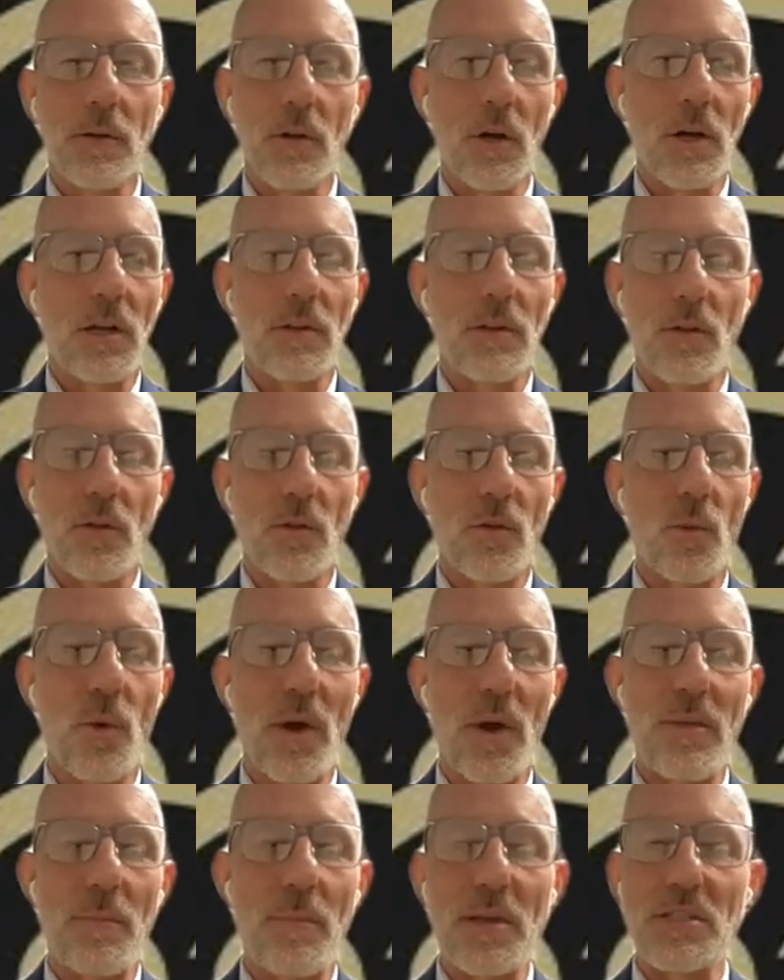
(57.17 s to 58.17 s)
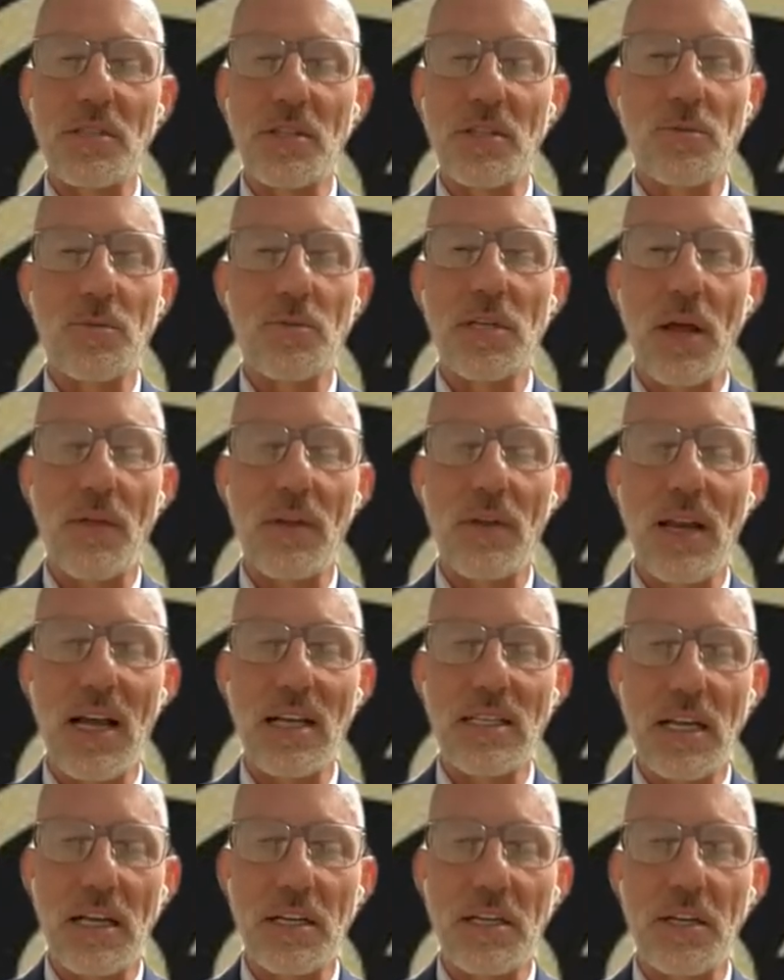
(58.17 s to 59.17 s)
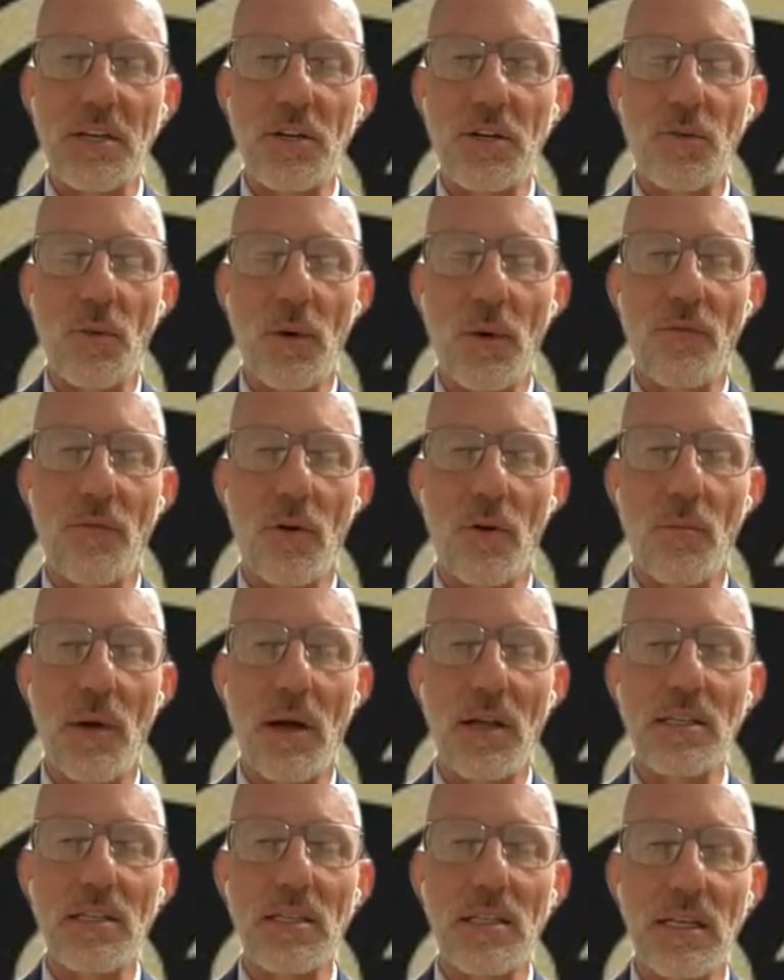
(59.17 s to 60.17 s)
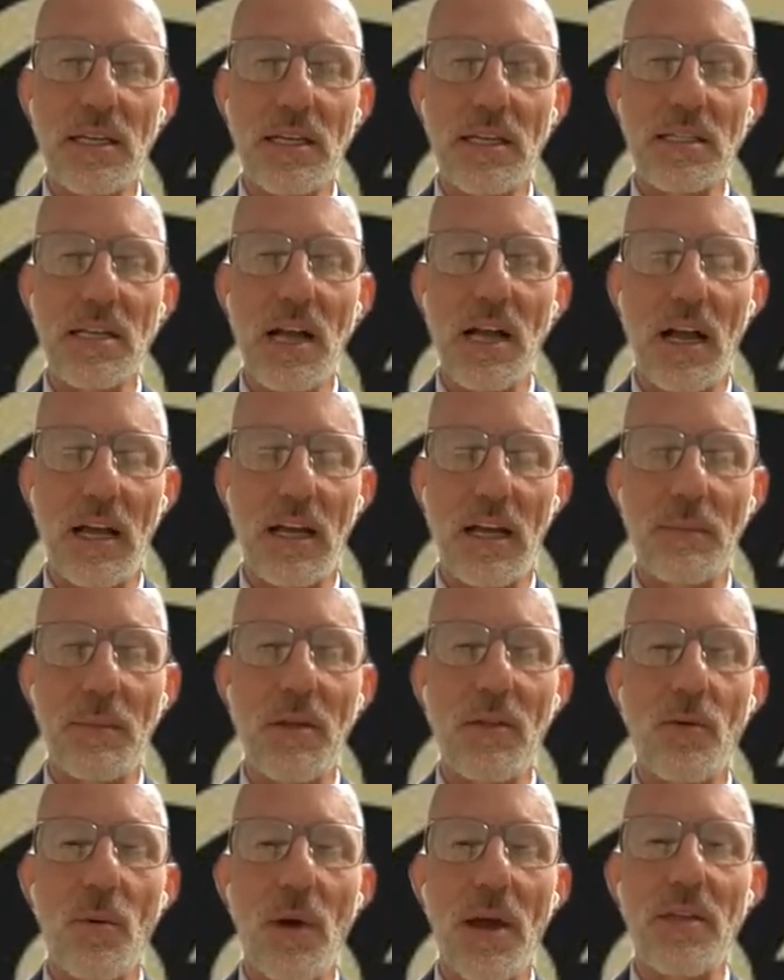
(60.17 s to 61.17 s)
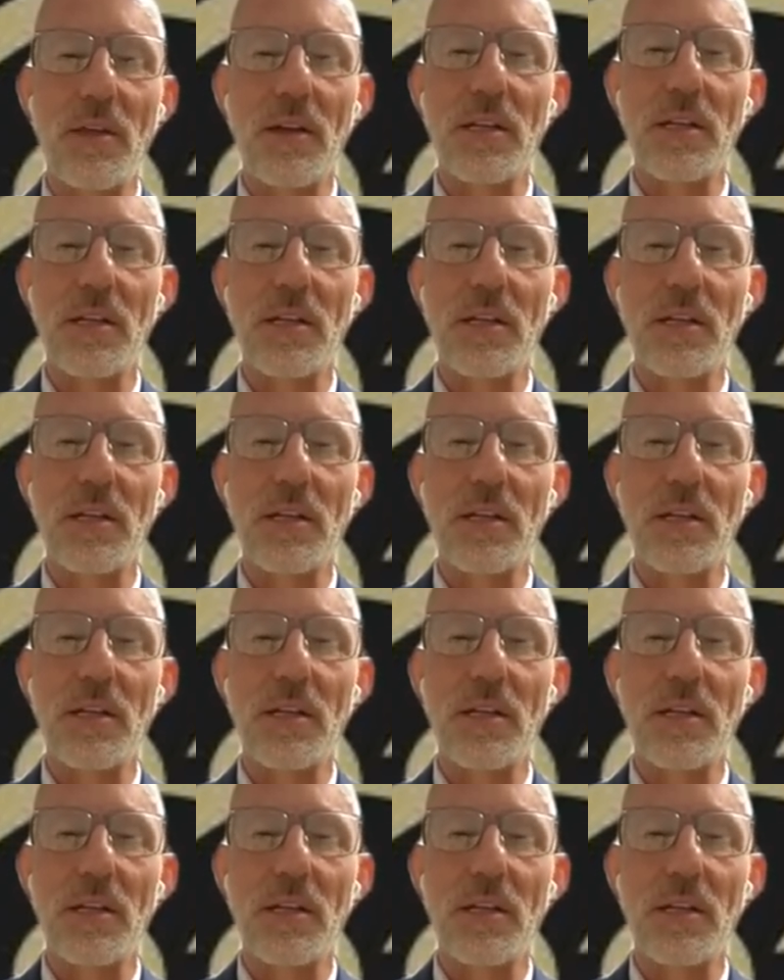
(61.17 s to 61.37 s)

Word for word: Look, the way the business was done the last 18 to 24 months is not going to be the way